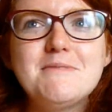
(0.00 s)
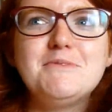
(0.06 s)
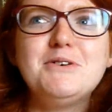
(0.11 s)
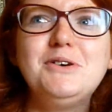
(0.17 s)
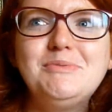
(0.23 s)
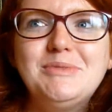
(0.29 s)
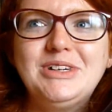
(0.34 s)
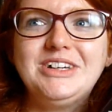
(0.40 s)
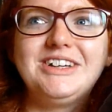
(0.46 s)

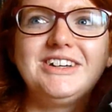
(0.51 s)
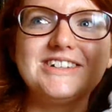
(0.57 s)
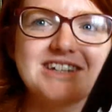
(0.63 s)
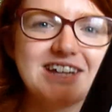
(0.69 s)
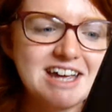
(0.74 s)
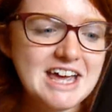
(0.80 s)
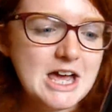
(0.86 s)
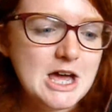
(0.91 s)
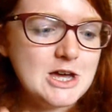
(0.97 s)
moment.
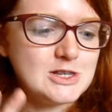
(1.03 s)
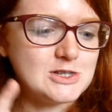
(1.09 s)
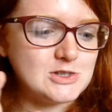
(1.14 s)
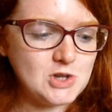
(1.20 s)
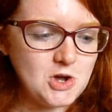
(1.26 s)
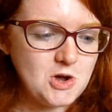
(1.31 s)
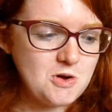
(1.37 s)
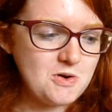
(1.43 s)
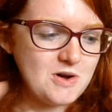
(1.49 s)

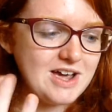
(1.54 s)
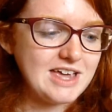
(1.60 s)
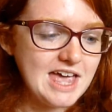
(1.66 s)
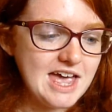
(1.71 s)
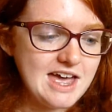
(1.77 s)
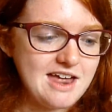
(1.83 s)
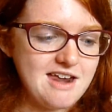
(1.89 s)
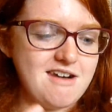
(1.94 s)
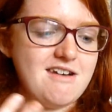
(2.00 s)
So
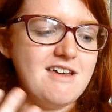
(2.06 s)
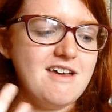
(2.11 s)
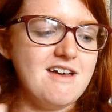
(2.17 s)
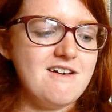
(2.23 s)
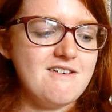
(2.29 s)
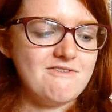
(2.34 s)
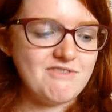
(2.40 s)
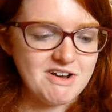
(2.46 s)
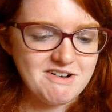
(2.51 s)
again,
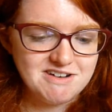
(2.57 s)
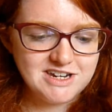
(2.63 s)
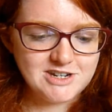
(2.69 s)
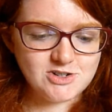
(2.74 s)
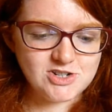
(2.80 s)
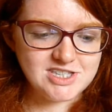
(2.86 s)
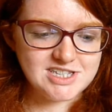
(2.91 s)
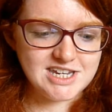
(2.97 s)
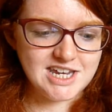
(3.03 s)
very
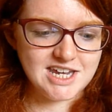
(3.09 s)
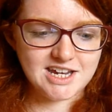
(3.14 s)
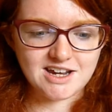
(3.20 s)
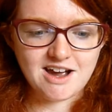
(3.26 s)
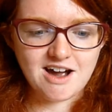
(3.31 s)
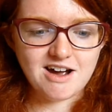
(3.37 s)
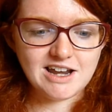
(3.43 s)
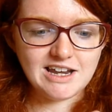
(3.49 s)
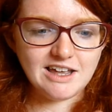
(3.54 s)
interesting.
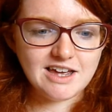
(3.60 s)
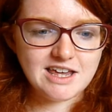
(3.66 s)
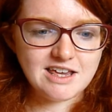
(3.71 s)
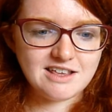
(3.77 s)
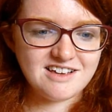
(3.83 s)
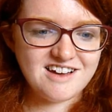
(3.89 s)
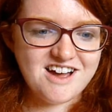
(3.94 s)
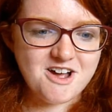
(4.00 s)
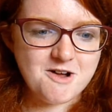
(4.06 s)
I
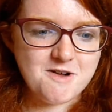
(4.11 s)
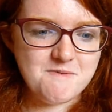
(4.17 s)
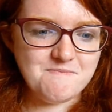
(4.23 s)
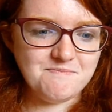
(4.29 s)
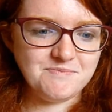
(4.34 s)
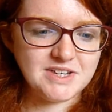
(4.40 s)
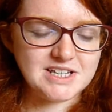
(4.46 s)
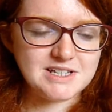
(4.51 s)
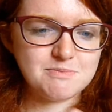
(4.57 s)
like
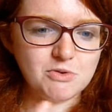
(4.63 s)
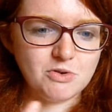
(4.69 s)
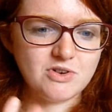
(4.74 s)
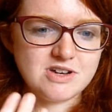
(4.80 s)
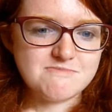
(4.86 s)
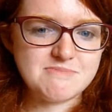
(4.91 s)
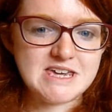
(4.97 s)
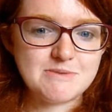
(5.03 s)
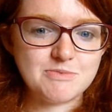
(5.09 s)
um,
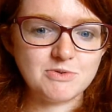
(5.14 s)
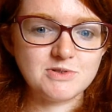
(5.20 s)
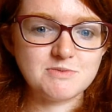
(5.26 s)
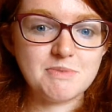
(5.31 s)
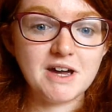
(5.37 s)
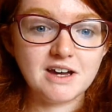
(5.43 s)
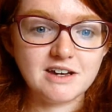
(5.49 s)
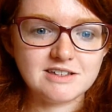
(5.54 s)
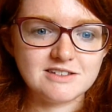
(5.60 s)
exploring people's
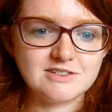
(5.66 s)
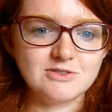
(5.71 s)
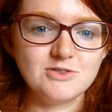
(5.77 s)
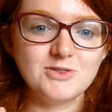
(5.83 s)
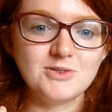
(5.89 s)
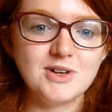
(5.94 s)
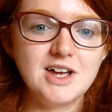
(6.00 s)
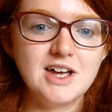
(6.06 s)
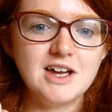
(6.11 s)

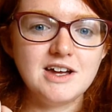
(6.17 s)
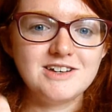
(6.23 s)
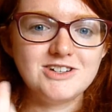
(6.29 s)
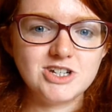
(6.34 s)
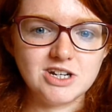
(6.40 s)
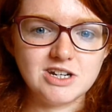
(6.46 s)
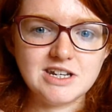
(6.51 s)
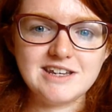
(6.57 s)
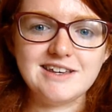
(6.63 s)
personal
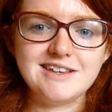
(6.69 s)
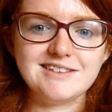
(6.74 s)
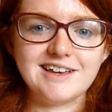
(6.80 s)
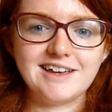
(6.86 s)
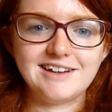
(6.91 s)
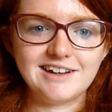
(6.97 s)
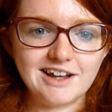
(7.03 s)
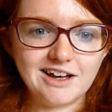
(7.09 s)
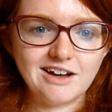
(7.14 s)
journeys
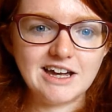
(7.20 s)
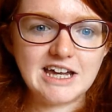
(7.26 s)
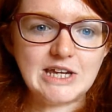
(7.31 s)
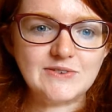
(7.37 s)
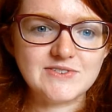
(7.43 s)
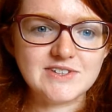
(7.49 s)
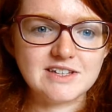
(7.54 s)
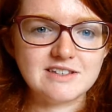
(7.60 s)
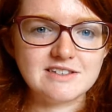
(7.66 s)
and
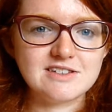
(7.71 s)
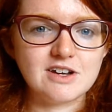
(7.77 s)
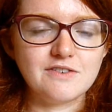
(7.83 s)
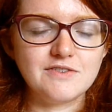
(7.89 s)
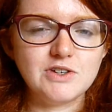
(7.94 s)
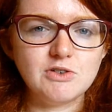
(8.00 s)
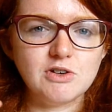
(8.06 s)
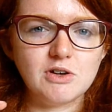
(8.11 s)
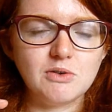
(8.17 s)
lives and stuff,
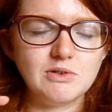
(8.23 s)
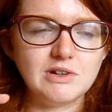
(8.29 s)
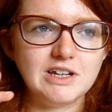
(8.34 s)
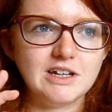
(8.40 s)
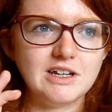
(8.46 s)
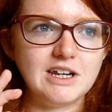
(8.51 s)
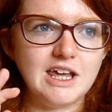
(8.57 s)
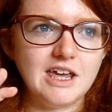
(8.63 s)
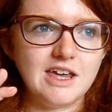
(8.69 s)
you know,
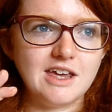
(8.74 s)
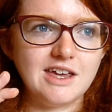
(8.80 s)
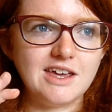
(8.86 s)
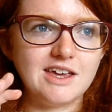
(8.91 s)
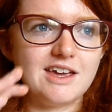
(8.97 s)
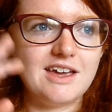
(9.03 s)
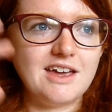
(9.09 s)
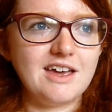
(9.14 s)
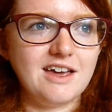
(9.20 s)
learning
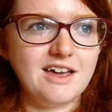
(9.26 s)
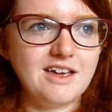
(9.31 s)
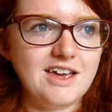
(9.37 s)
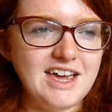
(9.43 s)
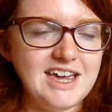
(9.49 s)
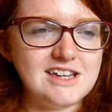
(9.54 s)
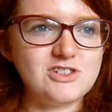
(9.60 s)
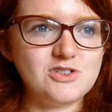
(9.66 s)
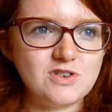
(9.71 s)

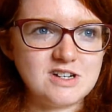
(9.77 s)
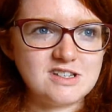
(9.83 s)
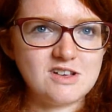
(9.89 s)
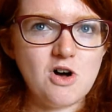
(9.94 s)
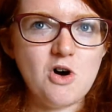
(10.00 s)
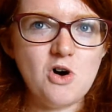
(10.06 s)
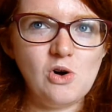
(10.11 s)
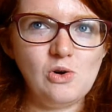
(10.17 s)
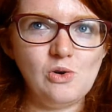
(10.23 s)
history as a
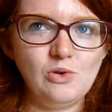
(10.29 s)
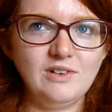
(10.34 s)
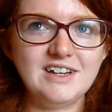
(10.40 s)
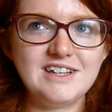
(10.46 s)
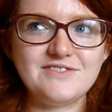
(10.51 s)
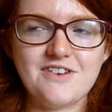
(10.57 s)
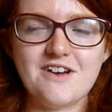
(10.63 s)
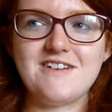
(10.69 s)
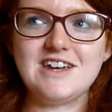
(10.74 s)
whole
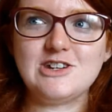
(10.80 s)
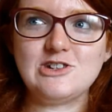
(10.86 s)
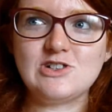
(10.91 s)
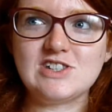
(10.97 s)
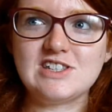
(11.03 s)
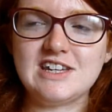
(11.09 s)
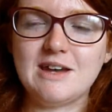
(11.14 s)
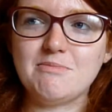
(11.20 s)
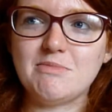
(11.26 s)
is very
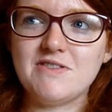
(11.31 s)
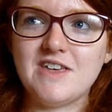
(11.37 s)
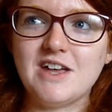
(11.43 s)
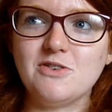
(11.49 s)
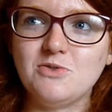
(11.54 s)
interesting, but then